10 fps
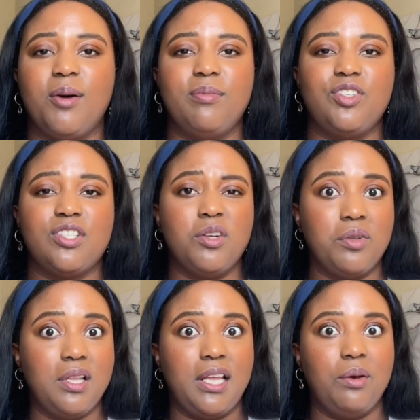Just know
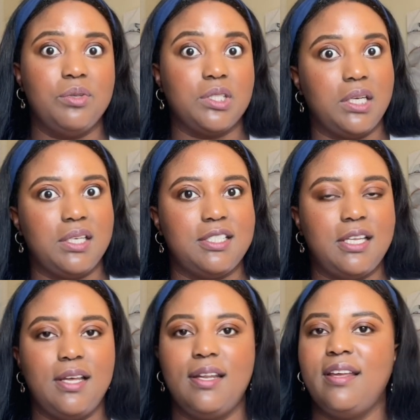the language, like I
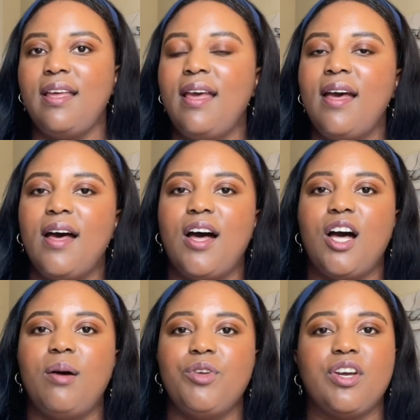said.
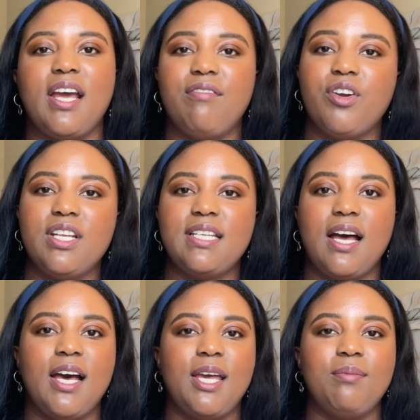You're gonna have a great
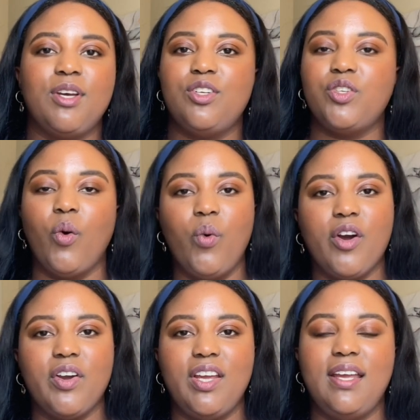time. Don't
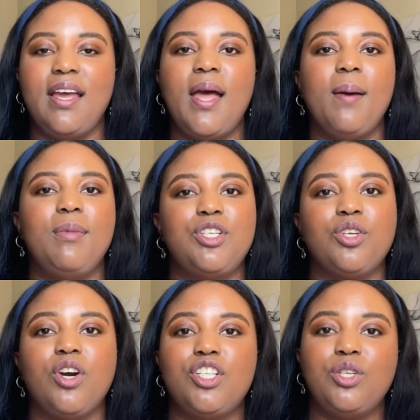worry. Be
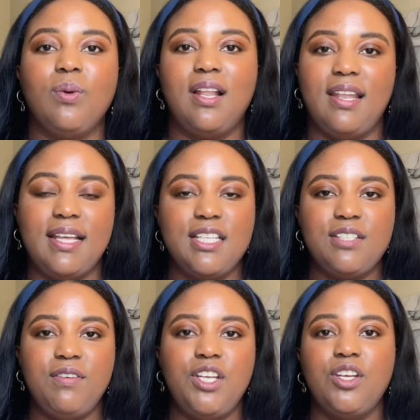sure to like this
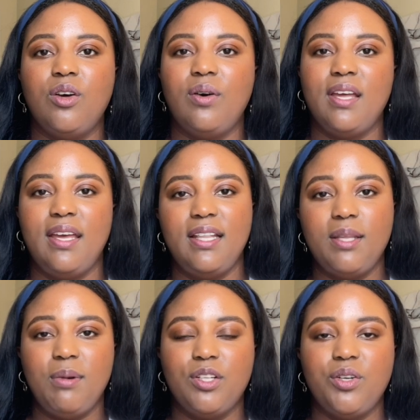video, hit the
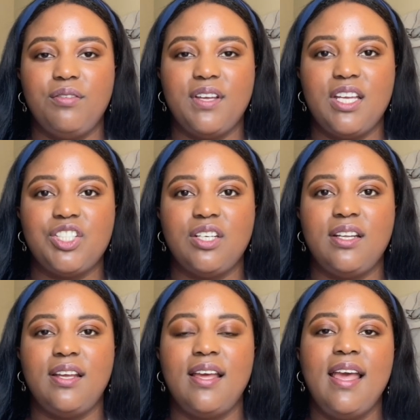bell
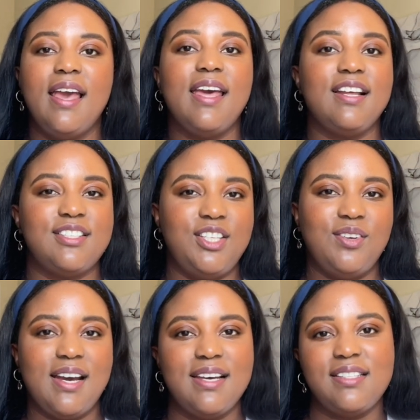notification, and I'll see you
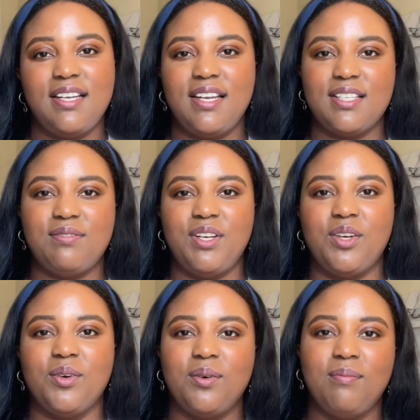guys in the next
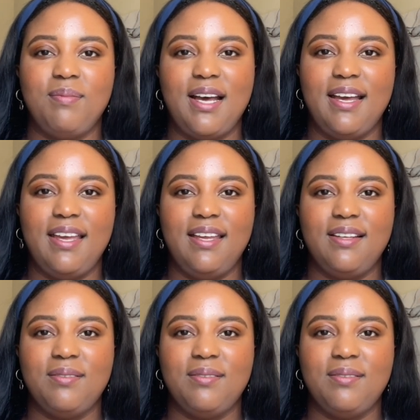video. Bye.